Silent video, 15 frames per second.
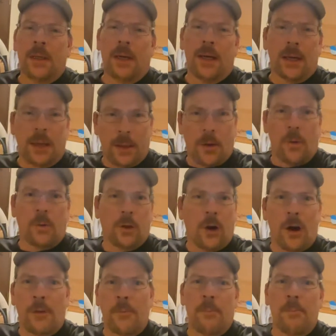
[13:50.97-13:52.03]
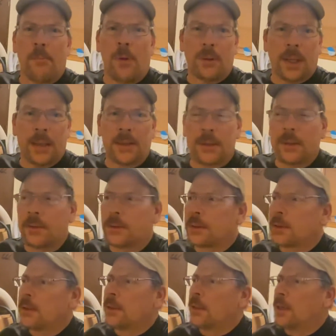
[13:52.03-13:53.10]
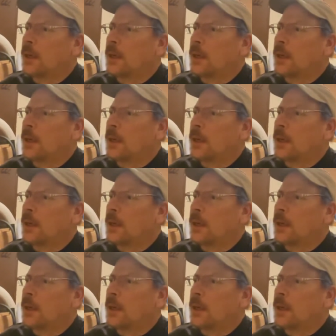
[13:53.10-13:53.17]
uh, gold hog multi sluice.